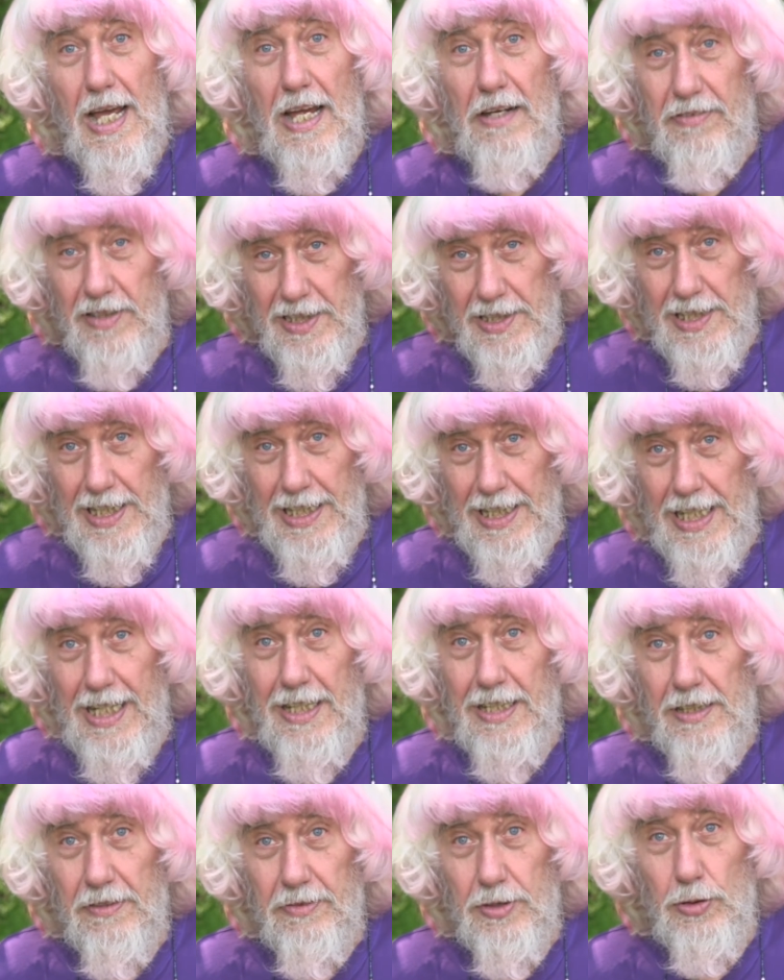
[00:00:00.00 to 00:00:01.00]
Every day
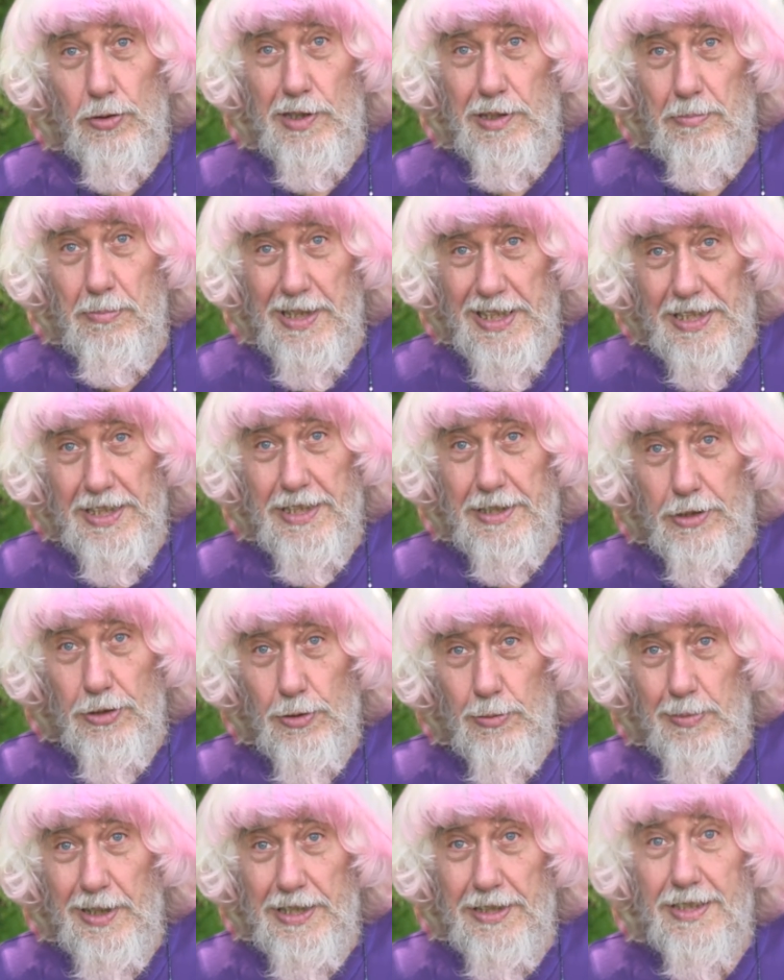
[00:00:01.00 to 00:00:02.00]
I have to admit it
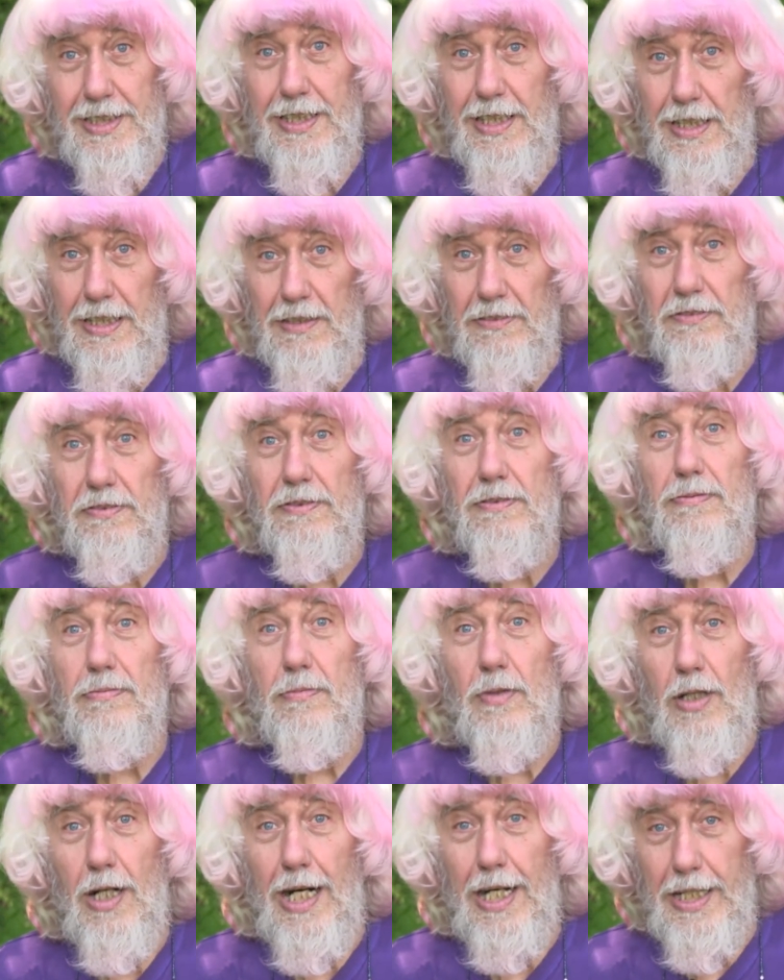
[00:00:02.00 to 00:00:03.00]
to myself.
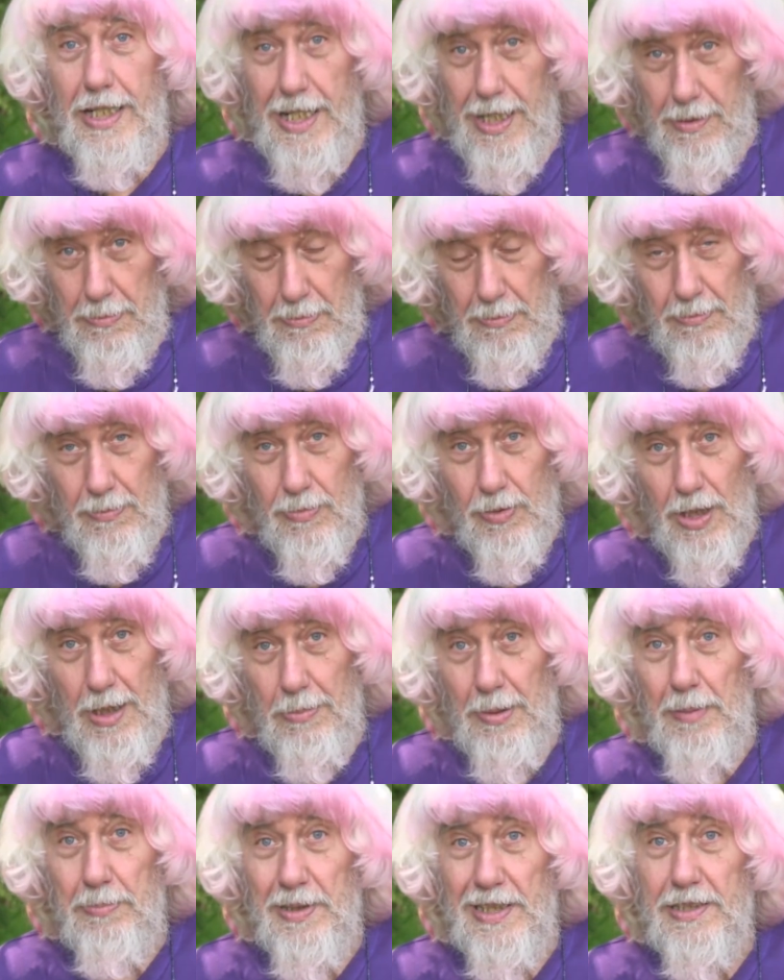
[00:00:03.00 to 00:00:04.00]
I am
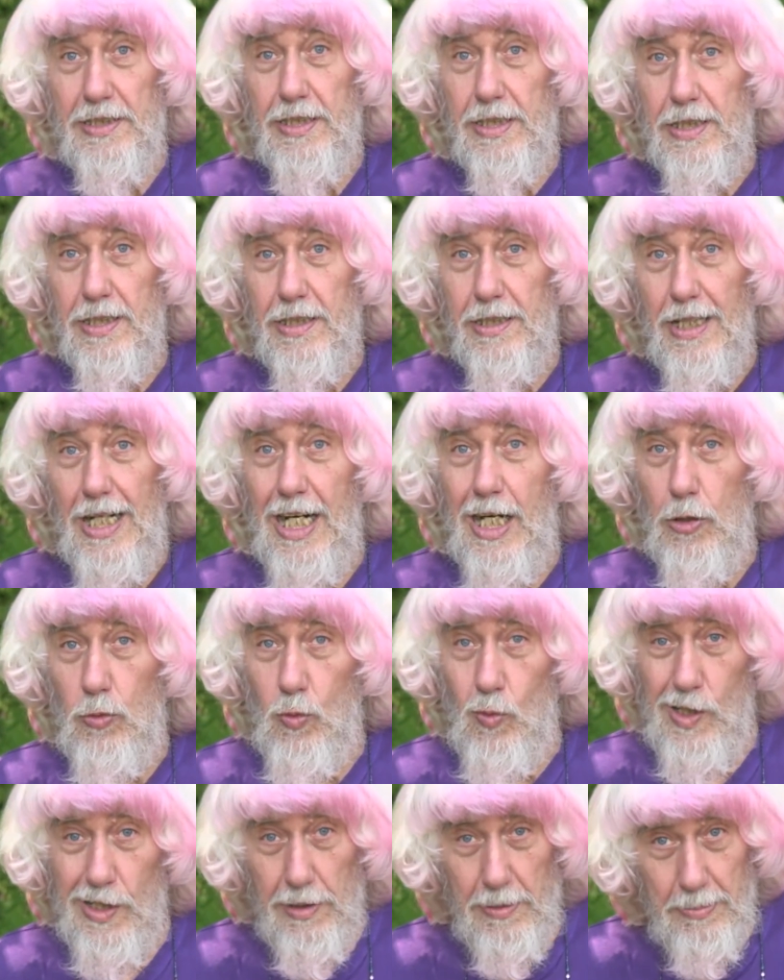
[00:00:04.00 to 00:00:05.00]
a puppeteer. I
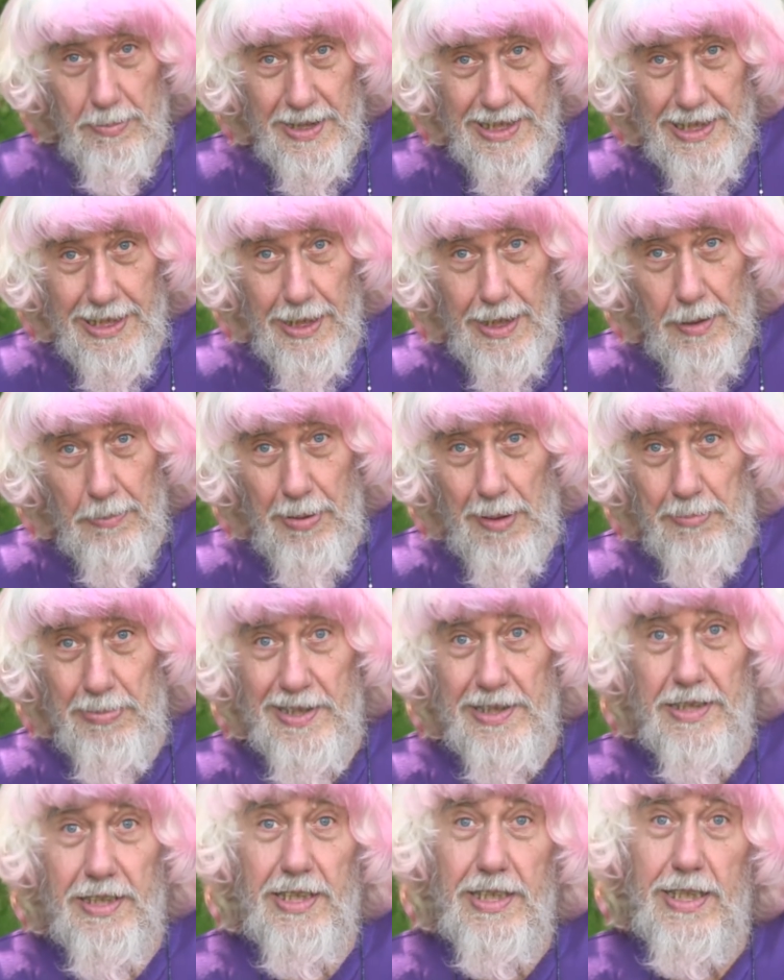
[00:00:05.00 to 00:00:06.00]
will be a
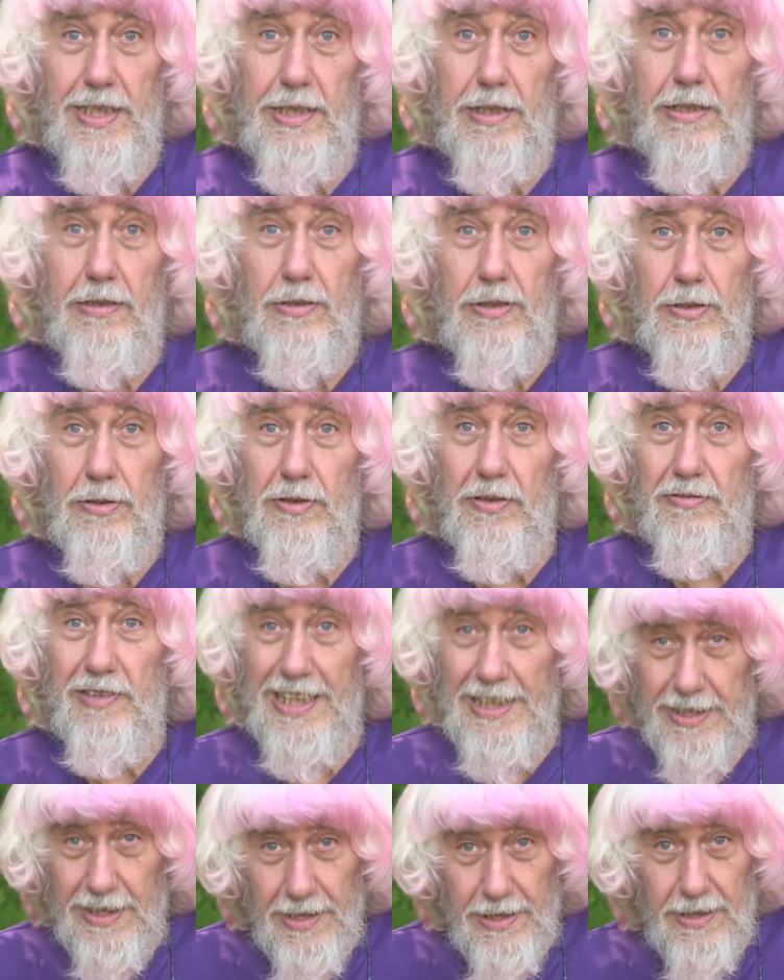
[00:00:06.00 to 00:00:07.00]
puppeteer to the
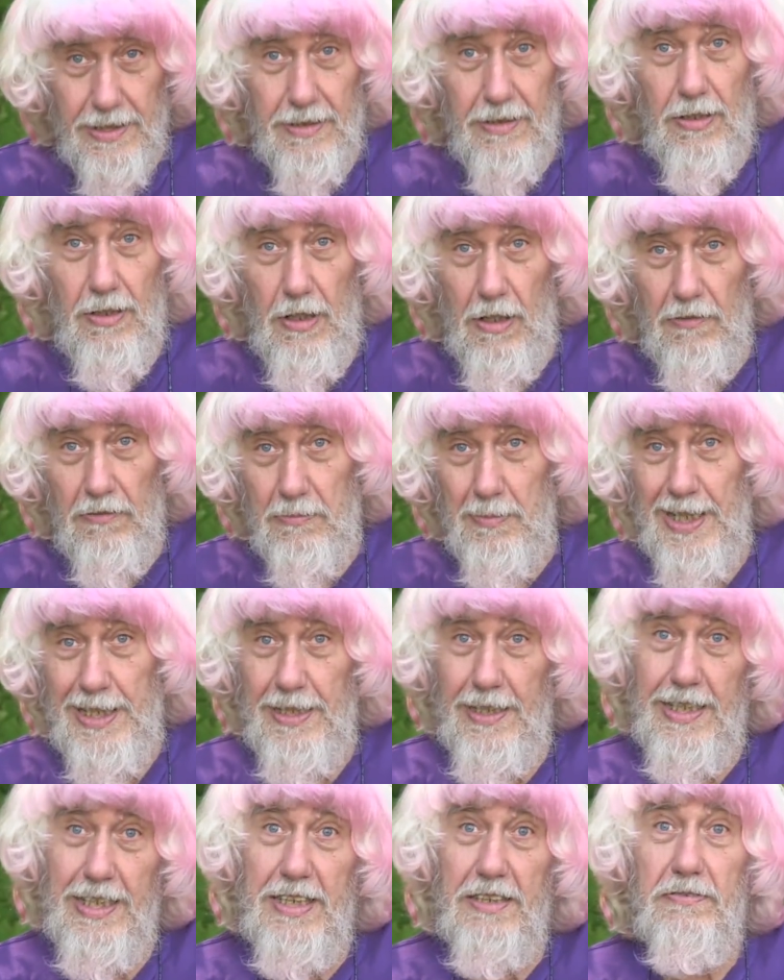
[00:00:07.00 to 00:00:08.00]
rest of my
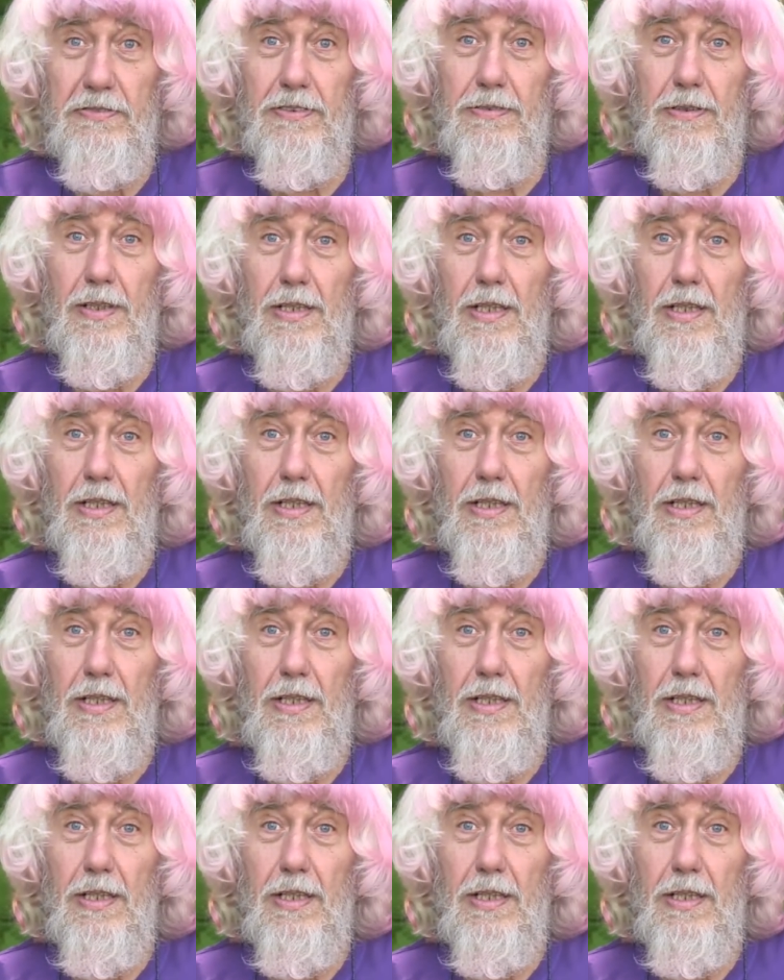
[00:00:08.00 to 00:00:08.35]
life.